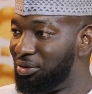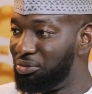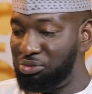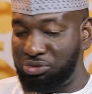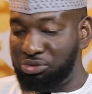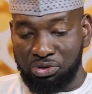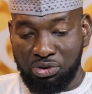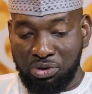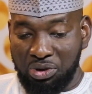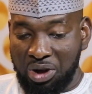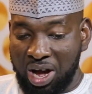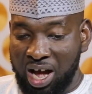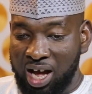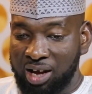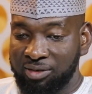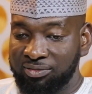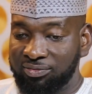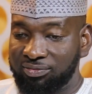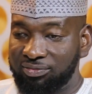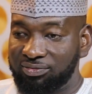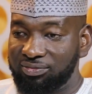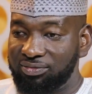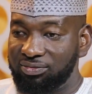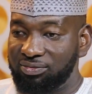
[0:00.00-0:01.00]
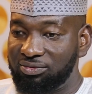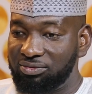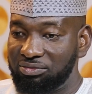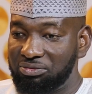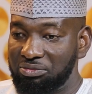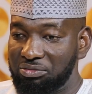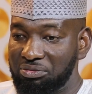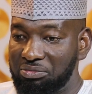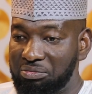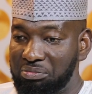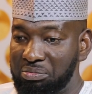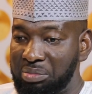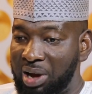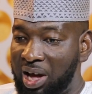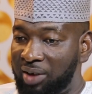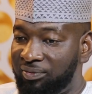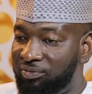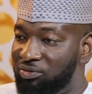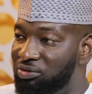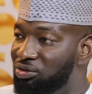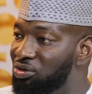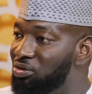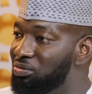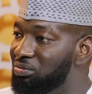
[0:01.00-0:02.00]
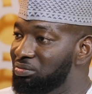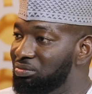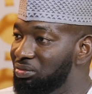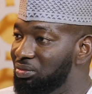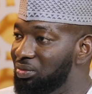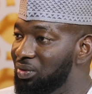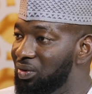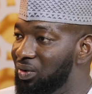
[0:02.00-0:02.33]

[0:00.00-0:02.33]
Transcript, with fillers: We don't have bathroom